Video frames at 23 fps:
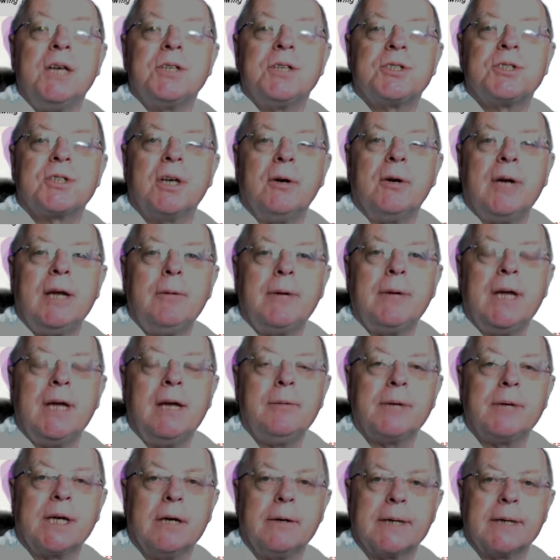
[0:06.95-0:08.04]
So
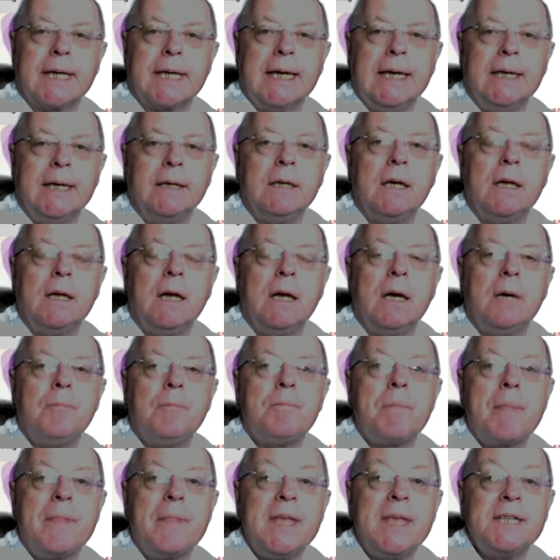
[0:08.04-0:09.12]
here we go again.
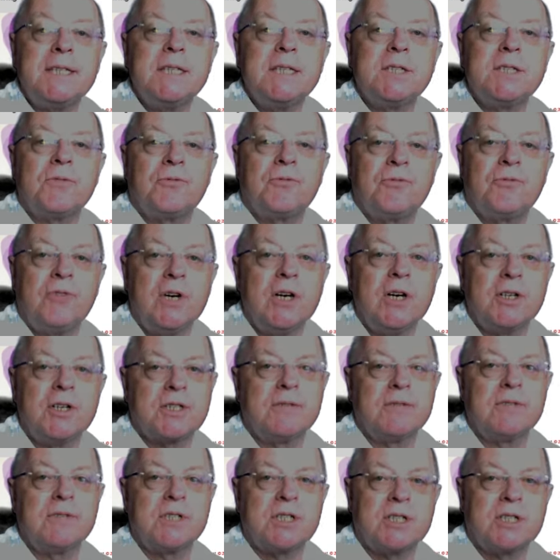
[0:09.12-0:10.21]
This is the
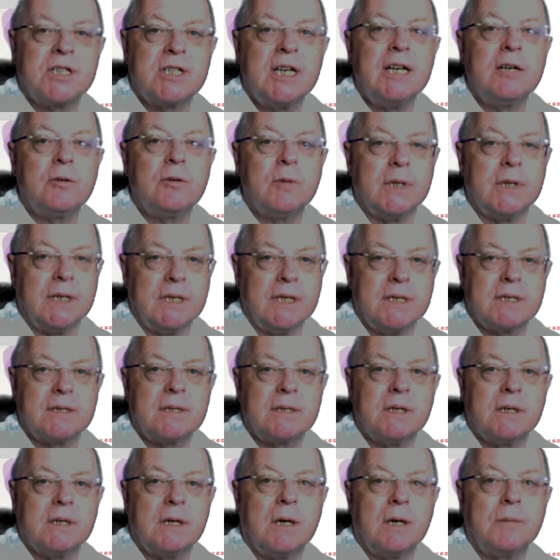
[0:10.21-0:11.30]
first of a series
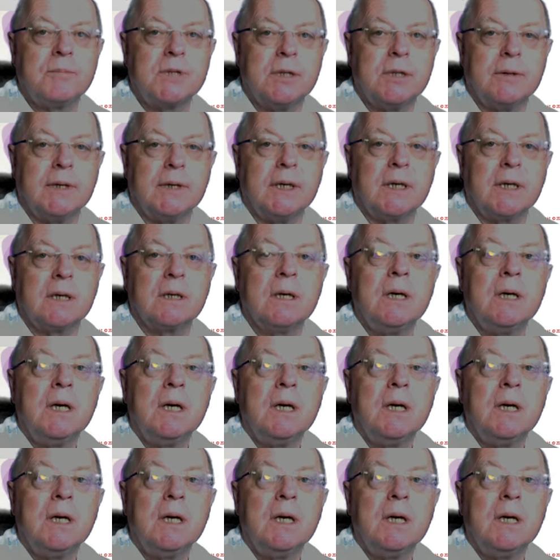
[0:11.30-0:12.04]
that I'm doing